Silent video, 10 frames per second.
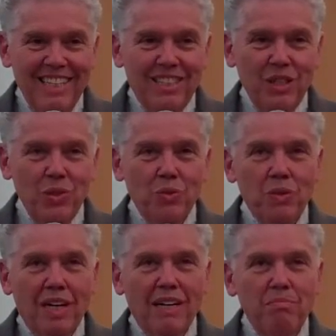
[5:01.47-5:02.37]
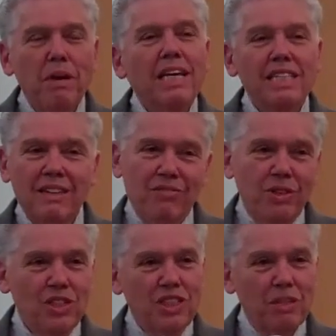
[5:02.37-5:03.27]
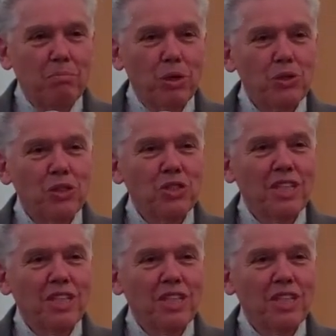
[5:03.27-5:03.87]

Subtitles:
to make a difference in a person's